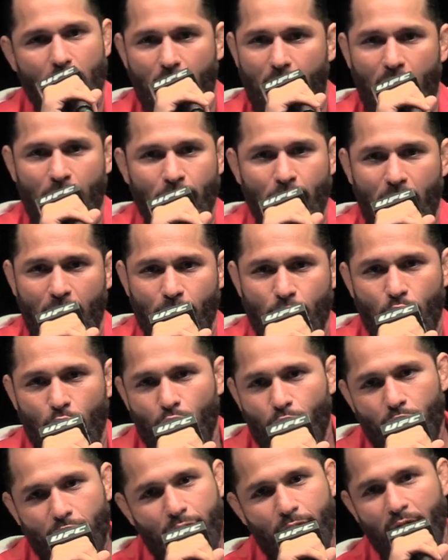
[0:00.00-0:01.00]
I'm
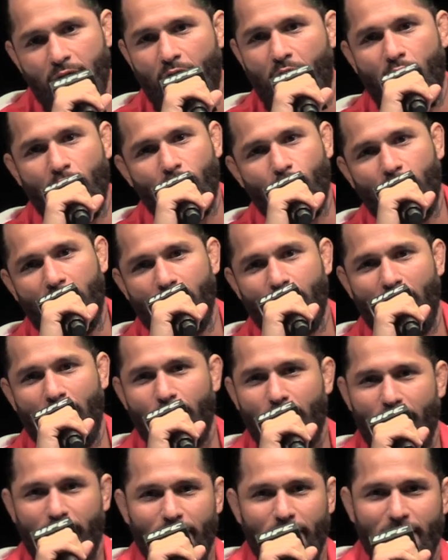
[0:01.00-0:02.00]
going with me all the way, my
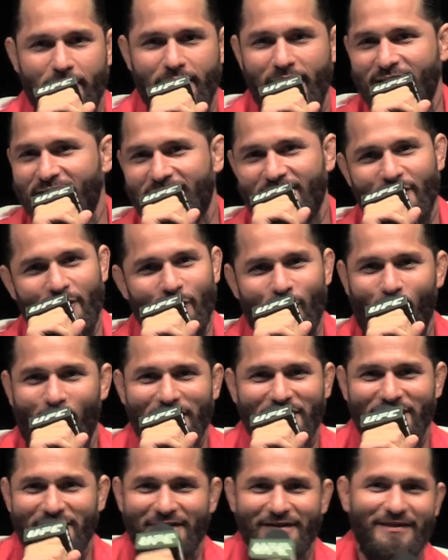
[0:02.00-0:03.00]
brother. That's a dumb
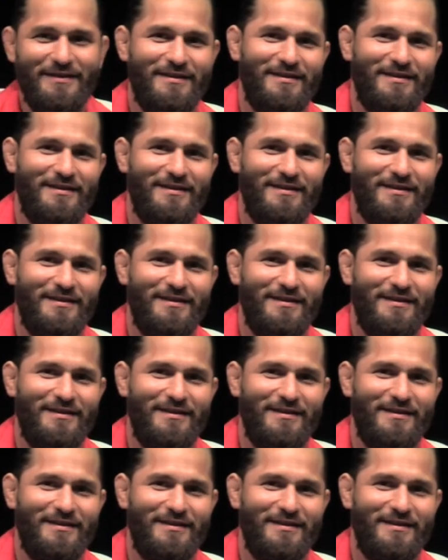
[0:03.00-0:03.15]
question.